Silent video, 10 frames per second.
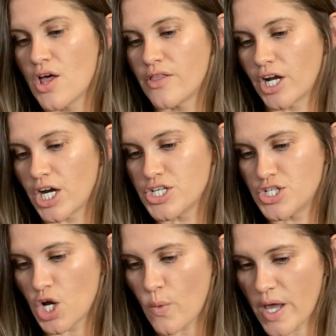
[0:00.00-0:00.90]
There is
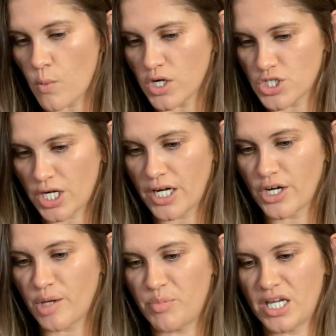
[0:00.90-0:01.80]
no way one
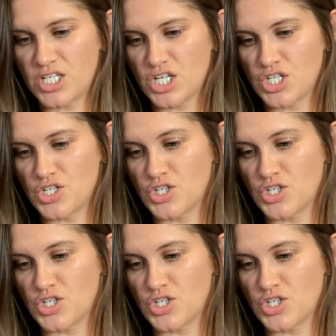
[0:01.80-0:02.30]
trainer can pay attention